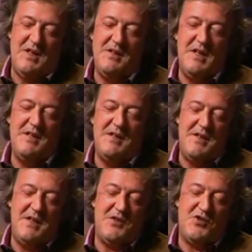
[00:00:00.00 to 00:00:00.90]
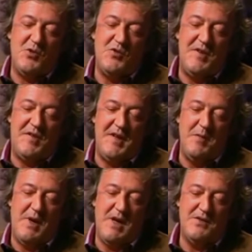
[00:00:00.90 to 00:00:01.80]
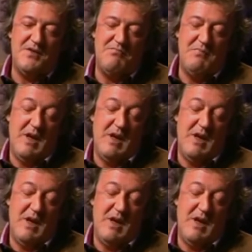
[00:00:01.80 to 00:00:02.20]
And the extraordinary thing about,